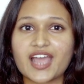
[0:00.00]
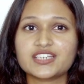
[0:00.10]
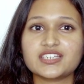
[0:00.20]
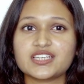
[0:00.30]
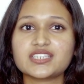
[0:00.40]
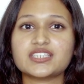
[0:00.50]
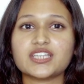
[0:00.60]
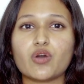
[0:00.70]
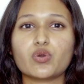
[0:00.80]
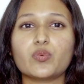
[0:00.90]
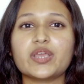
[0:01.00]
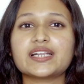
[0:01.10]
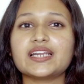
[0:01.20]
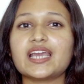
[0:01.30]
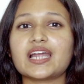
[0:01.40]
Factories now quickly